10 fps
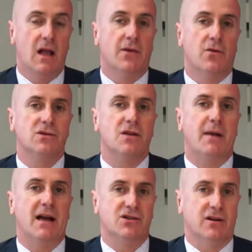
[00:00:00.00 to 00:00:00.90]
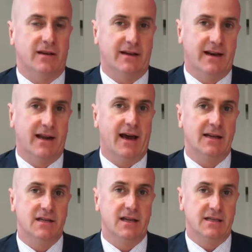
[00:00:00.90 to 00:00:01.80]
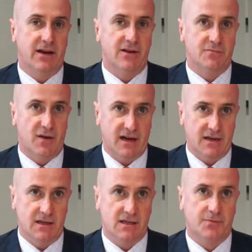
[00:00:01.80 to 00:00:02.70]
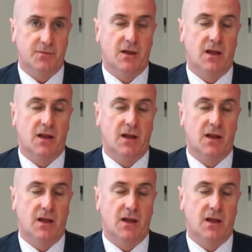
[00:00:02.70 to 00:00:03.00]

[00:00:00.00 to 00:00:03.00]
that also passionately litigates in these areas of practice.